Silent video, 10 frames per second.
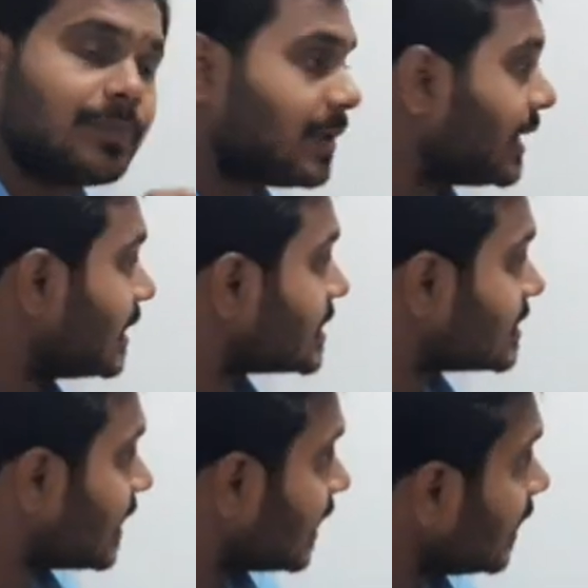pair is
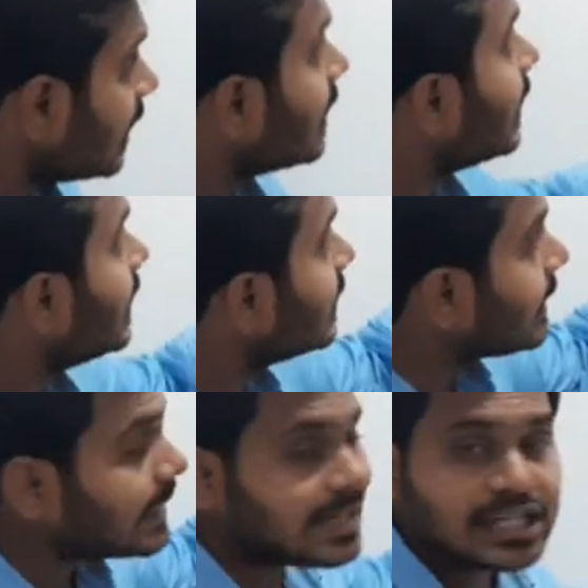there in the
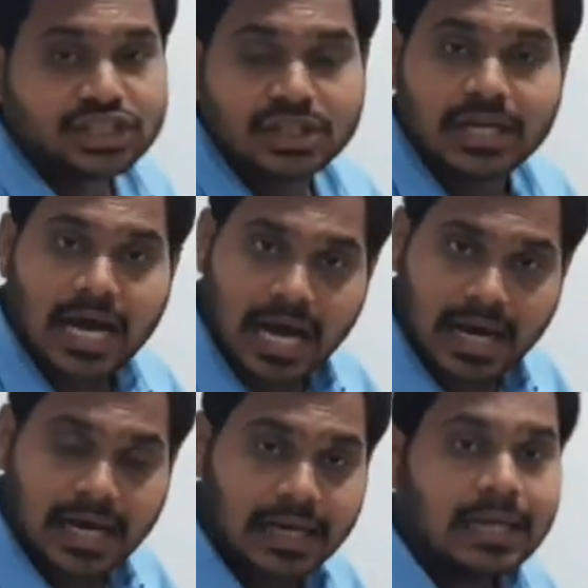relation
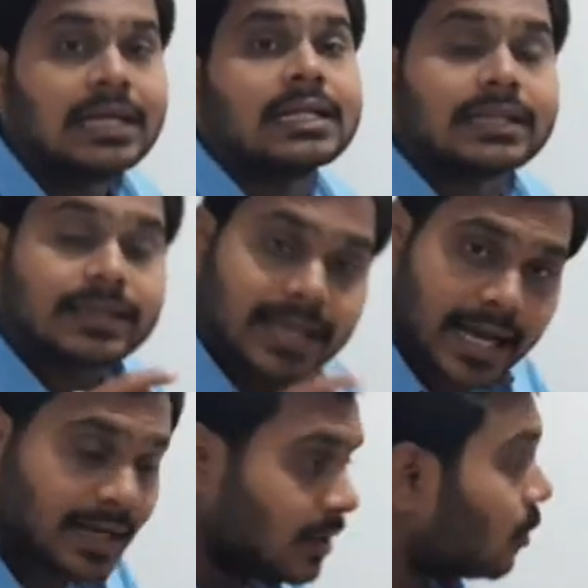R,
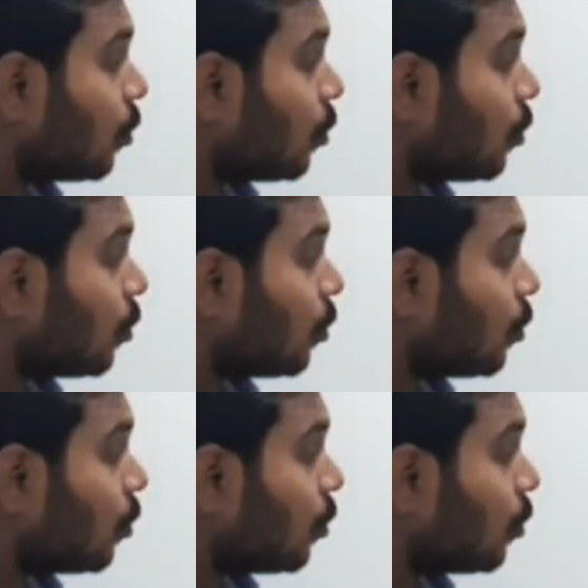then